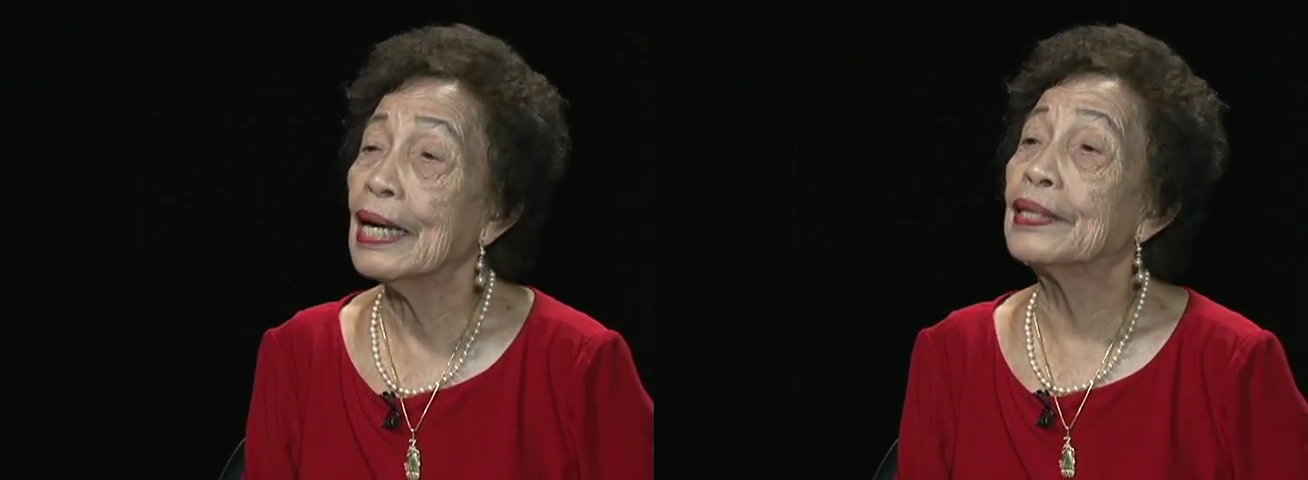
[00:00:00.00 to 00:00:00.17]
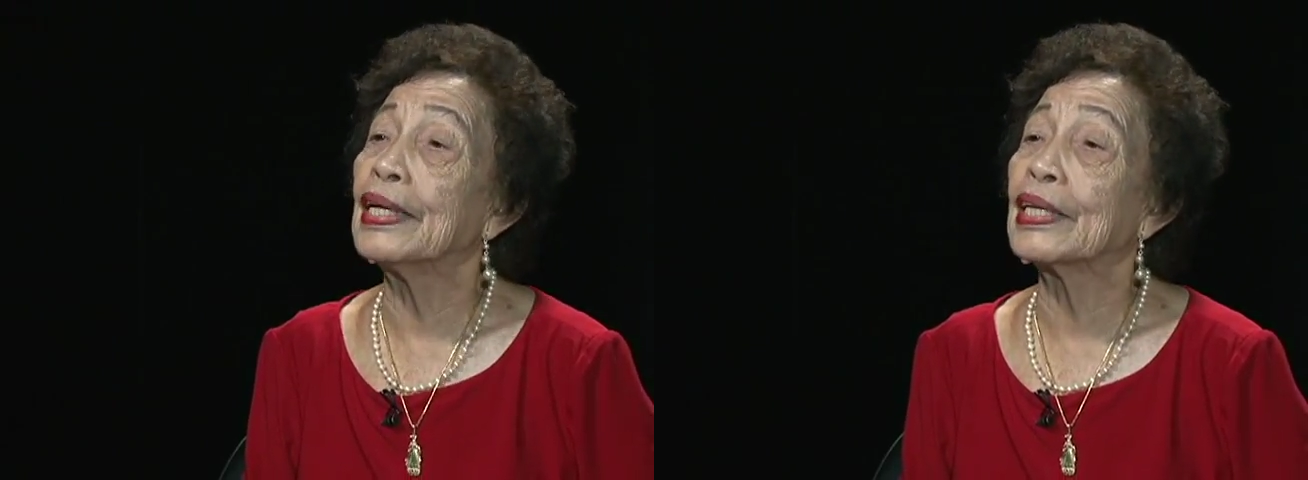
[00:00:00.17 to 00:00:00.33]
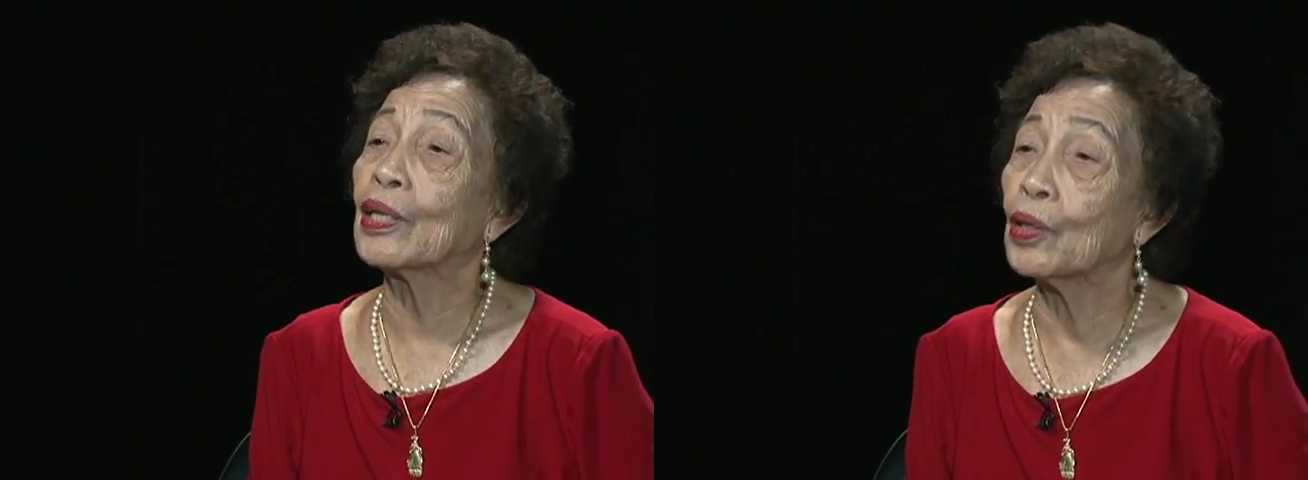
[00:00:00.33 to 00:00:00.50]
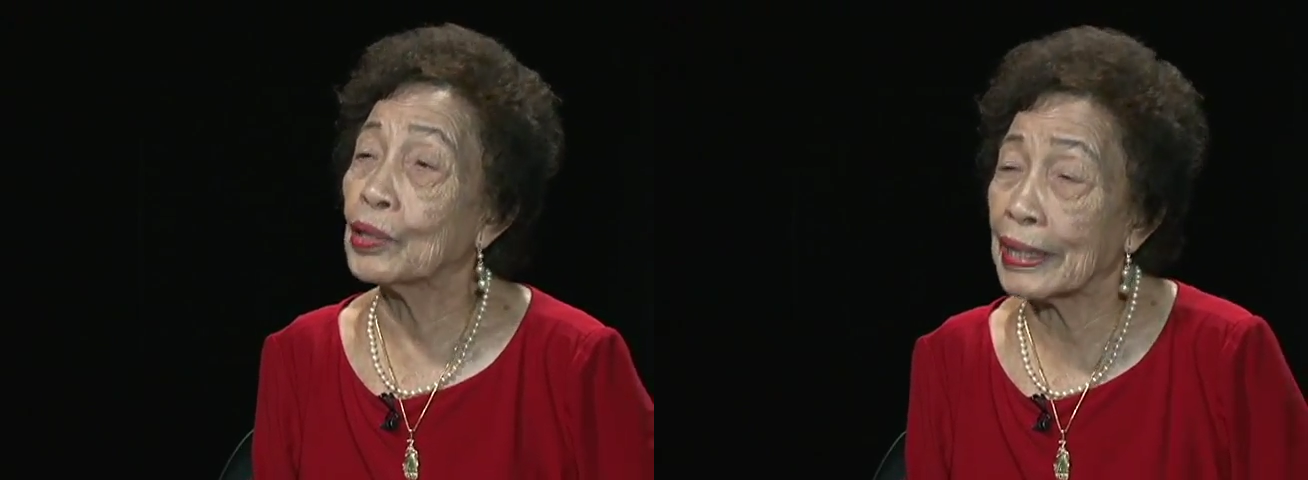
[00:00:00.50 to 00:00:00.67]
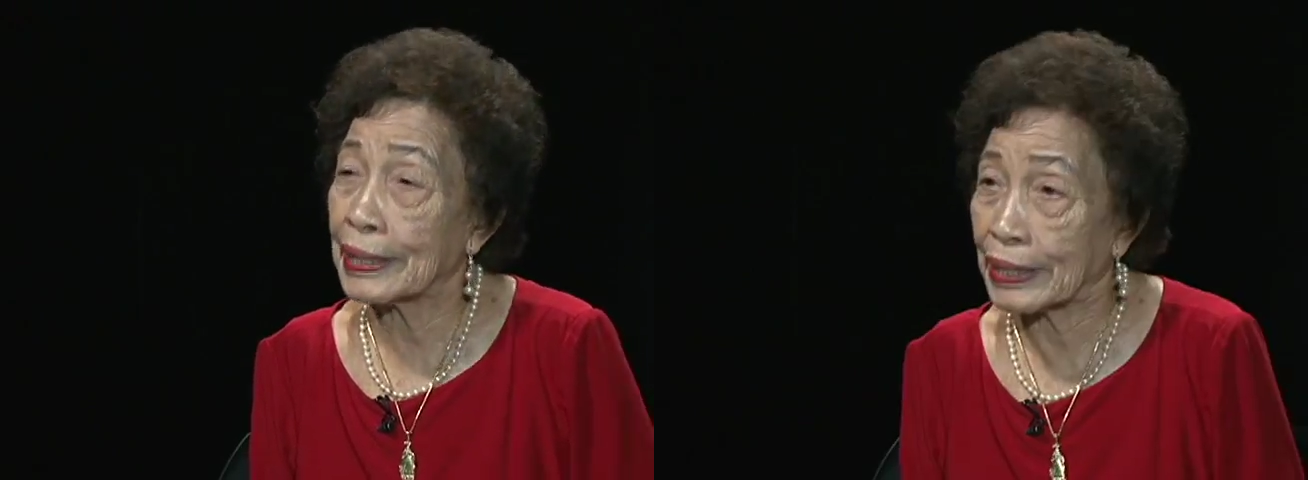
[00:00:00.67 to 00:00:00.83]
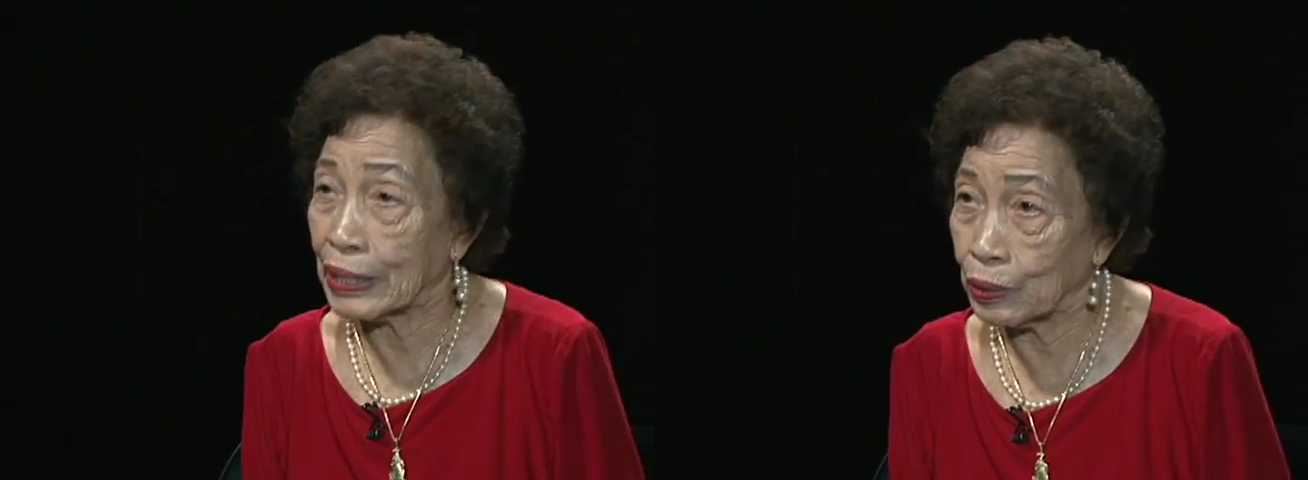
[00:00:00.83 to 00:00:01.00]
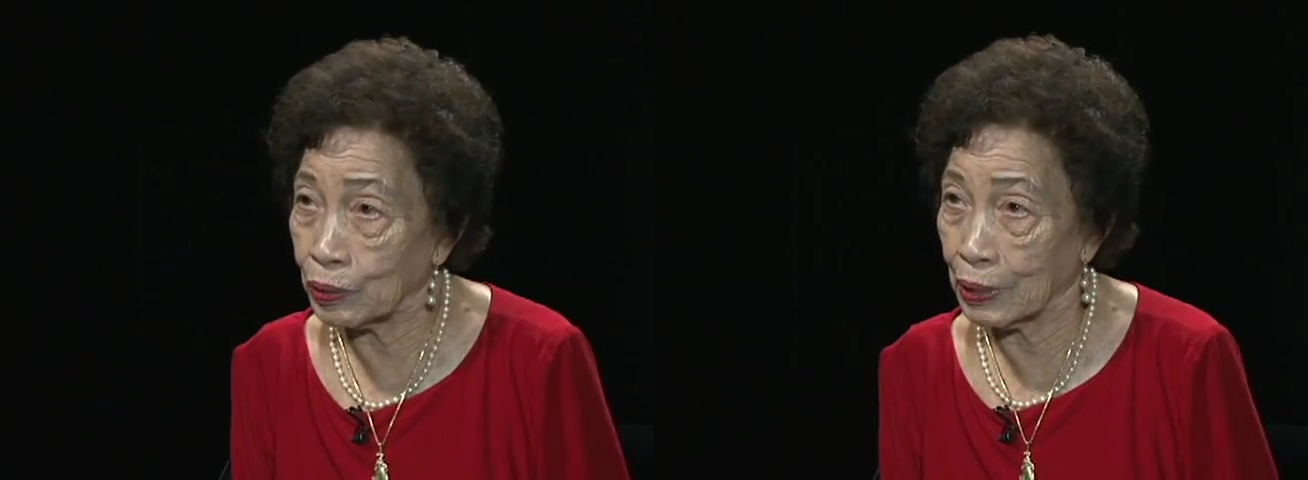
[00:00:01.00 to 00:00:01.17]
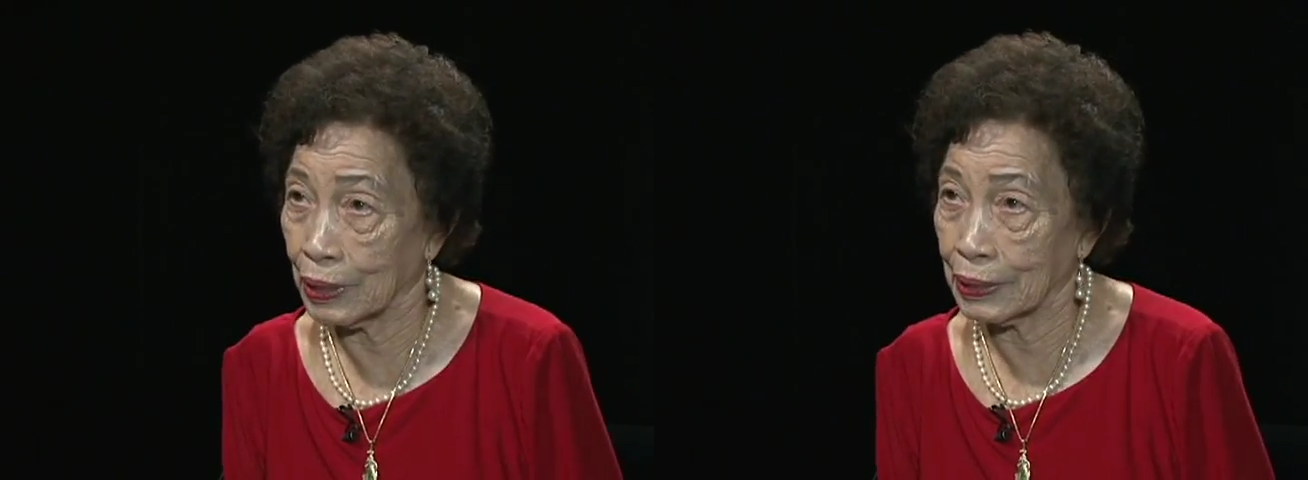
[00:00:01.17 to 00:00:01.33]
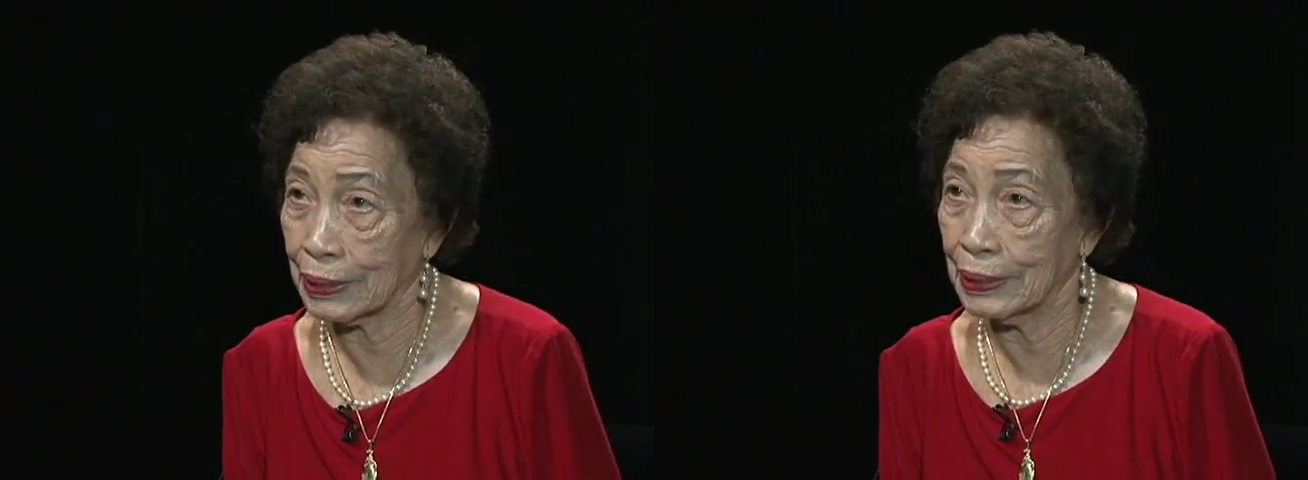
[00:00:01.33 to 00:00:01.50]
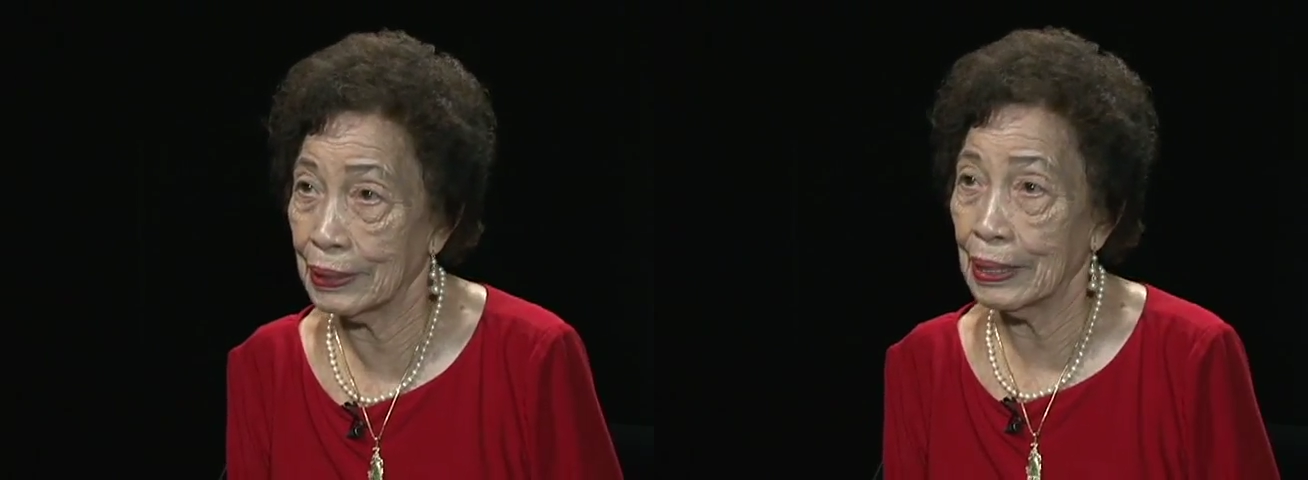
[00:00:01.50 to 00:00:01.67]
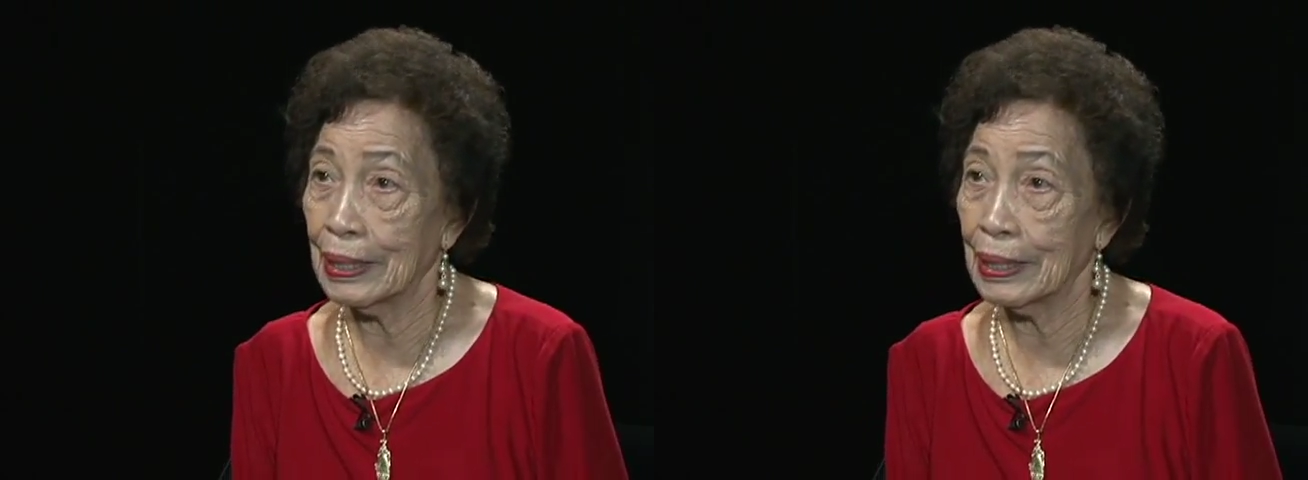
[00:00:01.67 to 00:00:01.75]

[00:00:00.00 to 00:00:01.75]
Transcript: they're gonna kill us.